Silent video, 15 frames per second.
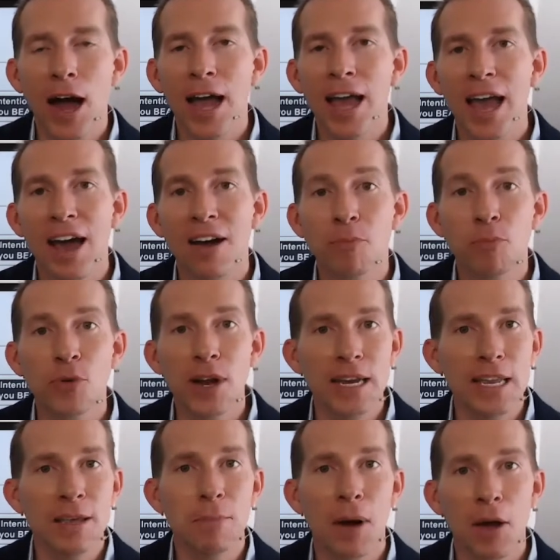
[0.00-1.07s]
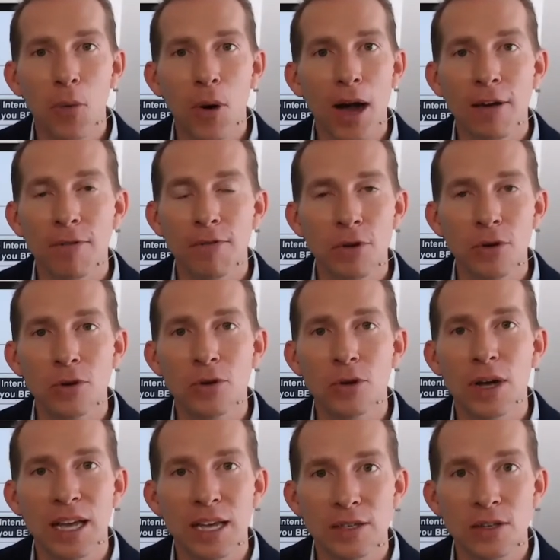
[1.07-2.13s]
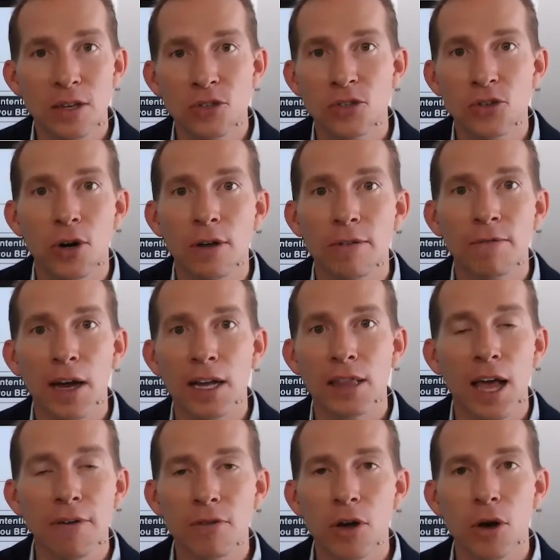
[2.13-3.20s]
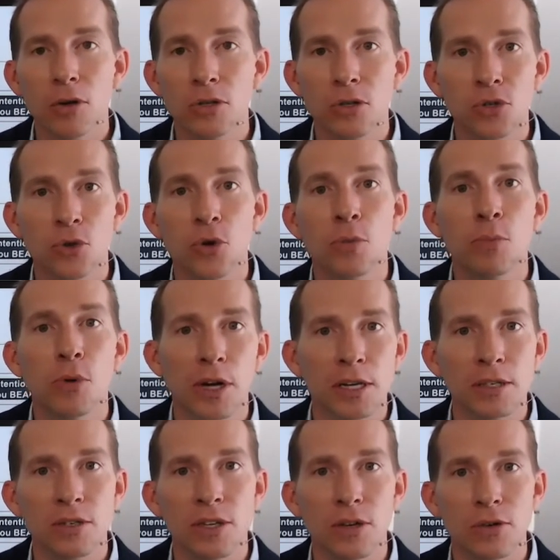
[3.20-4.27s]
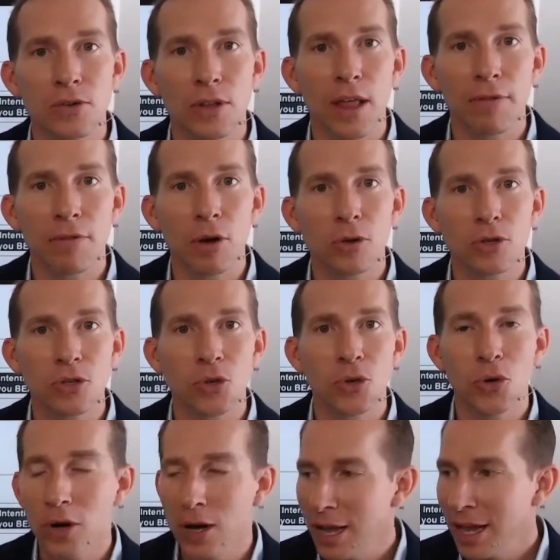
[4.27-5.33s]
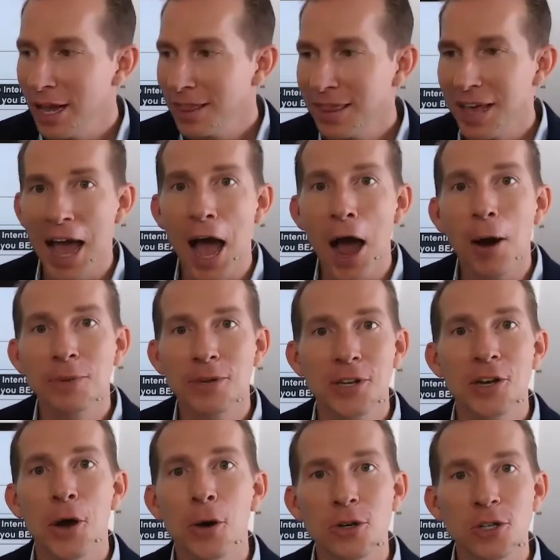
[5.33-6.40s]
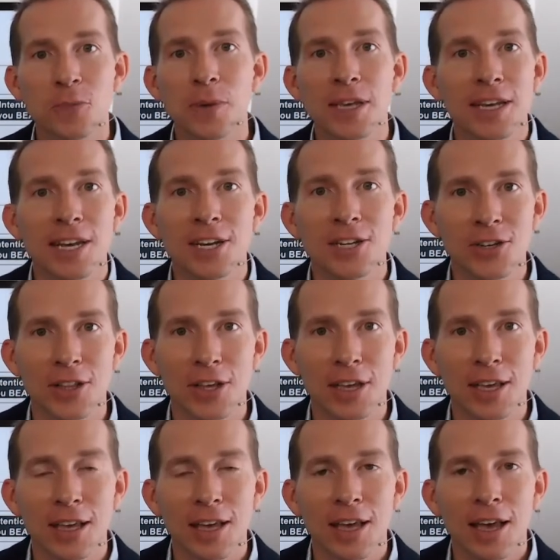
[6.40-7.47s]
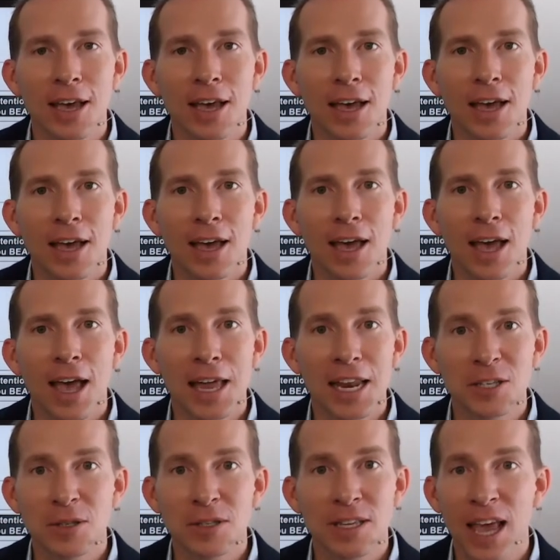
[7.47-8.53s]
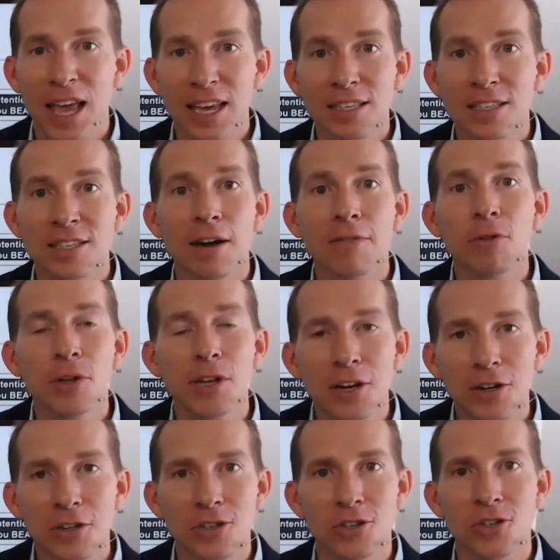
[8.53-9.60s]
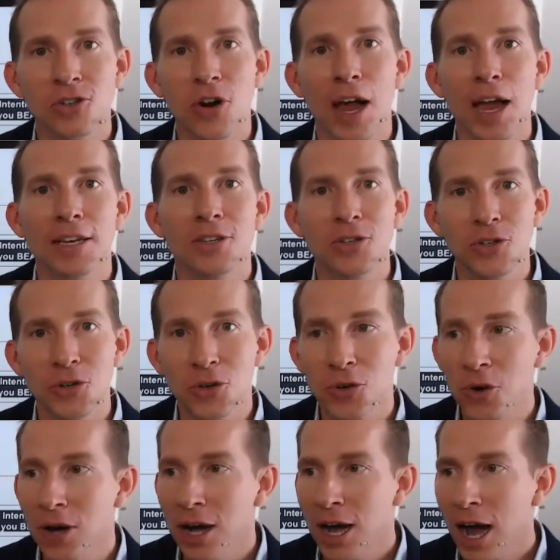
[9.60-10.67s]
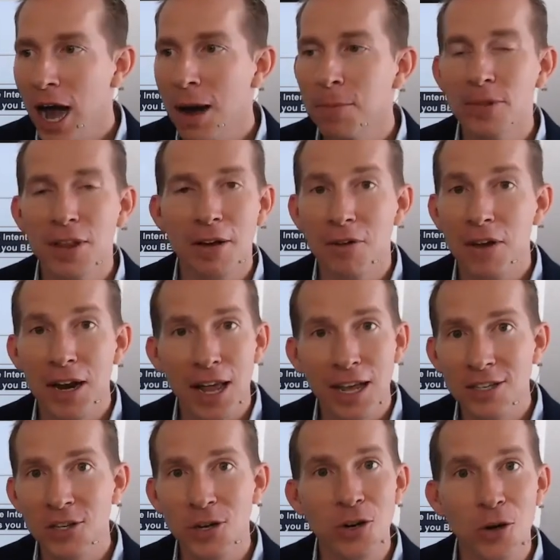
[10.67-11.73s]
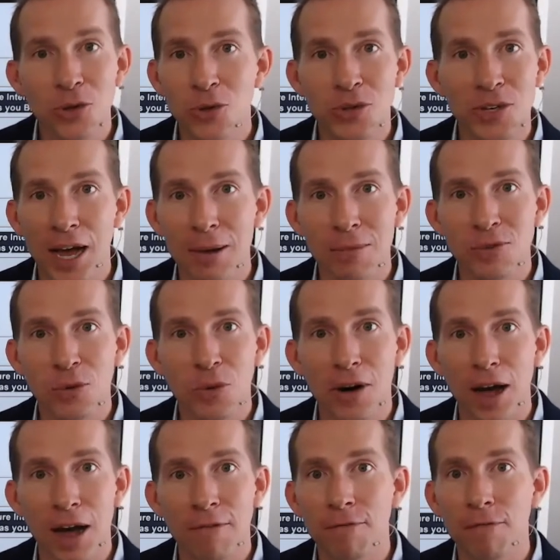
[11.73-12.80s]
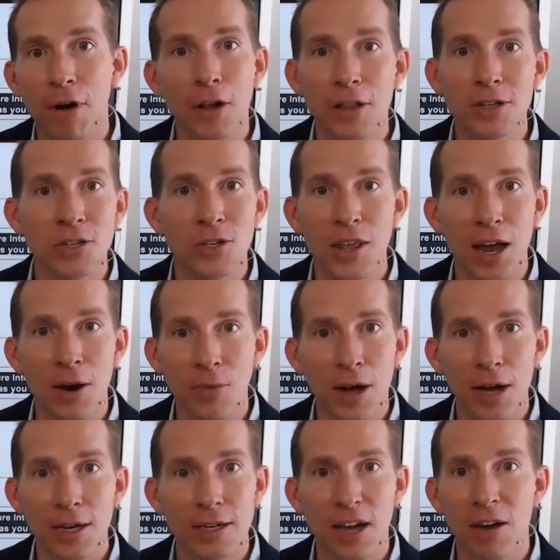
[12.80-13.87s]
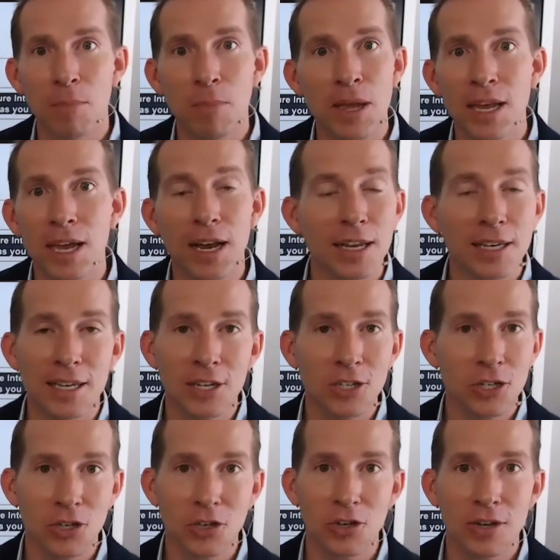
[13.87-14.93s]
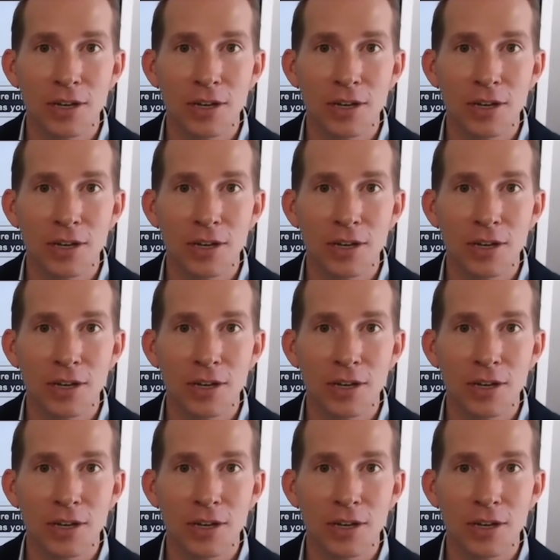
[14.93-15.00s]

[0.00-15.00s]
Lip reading: have Brittany, my wife, who is a certified life coach through Brooke Castillo's a life coach school that helped to coach me initially. And it's taken several years to try to up level. And I still go through times where I fall into that rut of being unintentional.